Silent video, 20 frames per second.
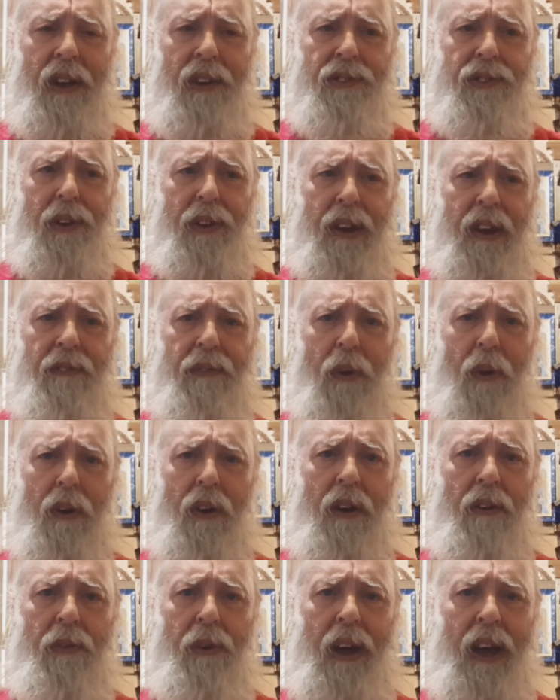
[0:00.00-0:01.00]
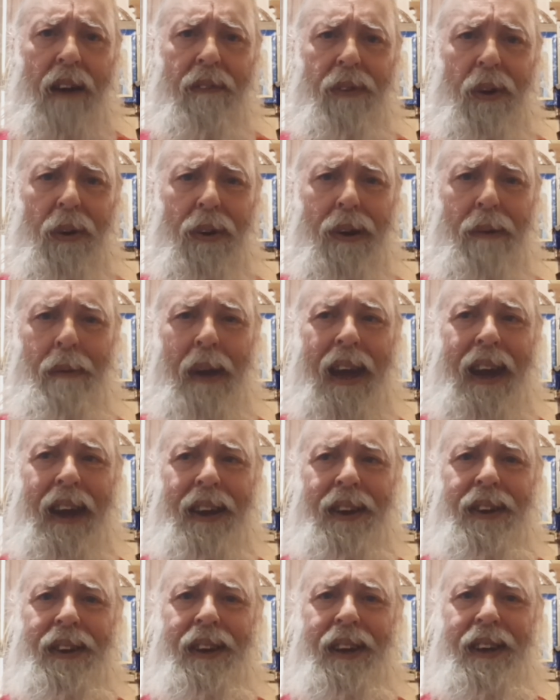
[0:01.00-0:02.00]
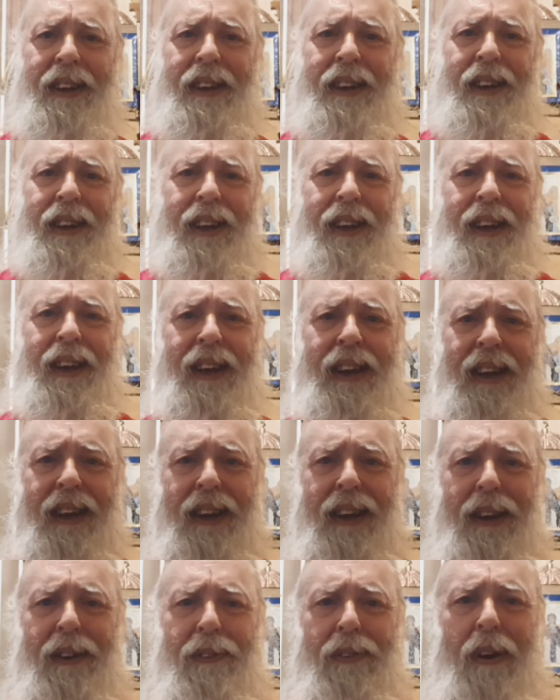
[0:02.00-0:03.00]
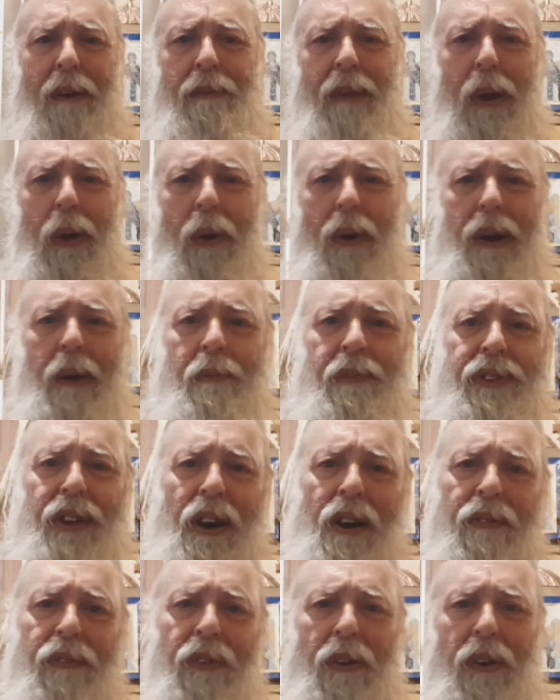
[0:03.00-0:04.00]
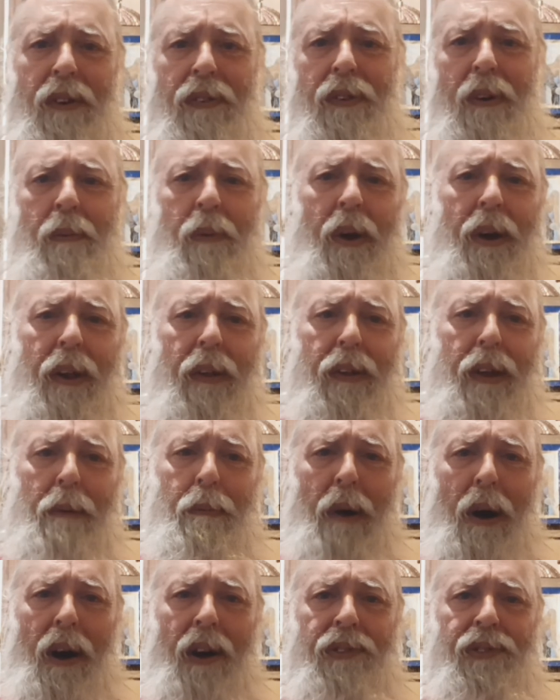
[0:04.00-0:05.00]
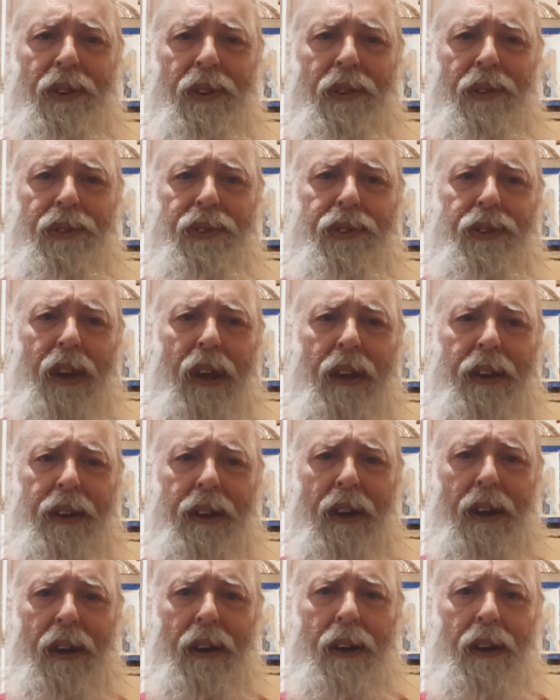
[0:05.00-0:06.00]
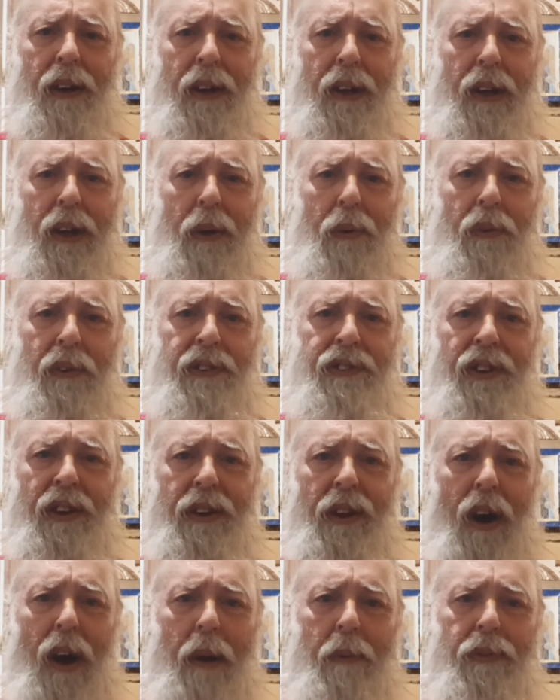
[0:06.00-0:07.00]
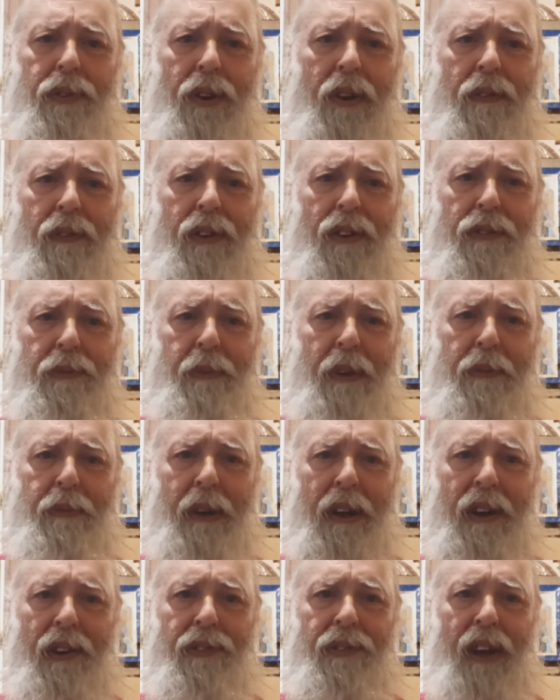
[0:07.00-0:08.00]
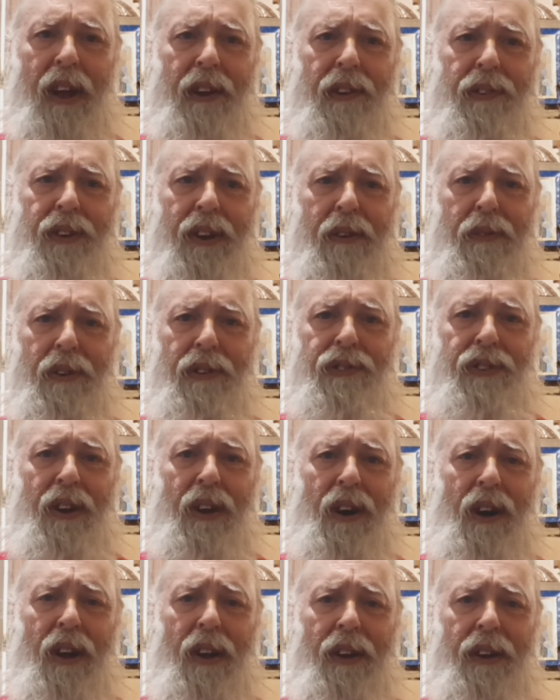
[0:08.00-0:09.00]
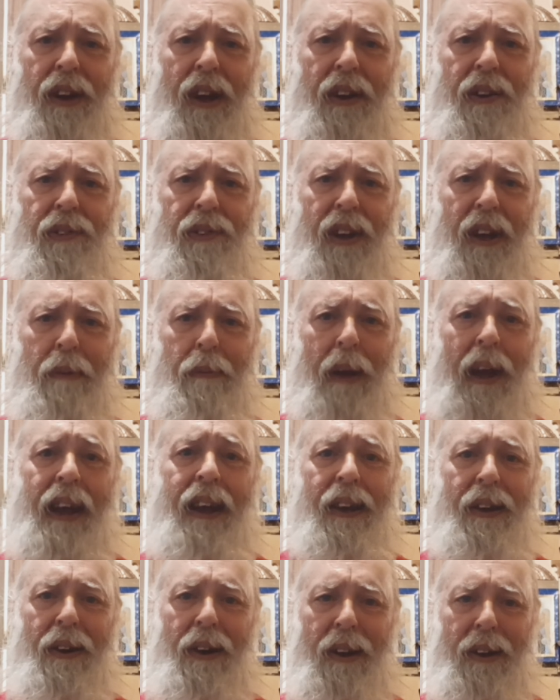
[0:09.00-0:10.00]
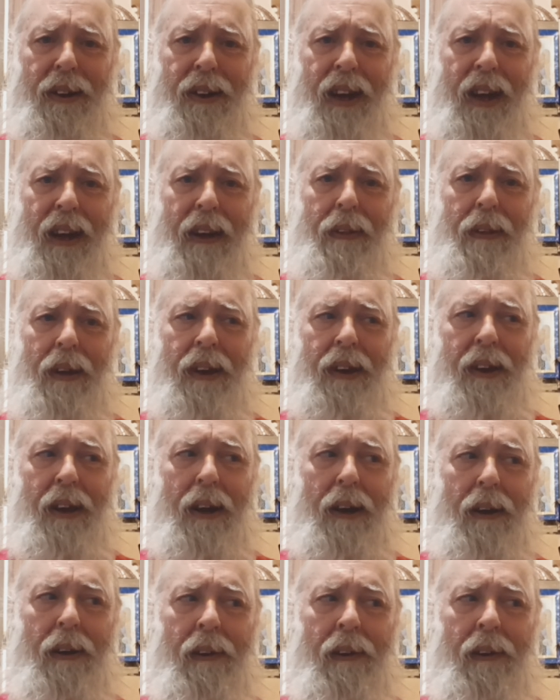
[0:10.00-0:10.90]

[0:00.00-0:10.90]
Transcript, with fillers: So, therefore, if we have no command from the Lord Himself or from one of the apostles that uh, we should not observe Christmas because that is a Christian hol- that is a pagan holiday, then uh,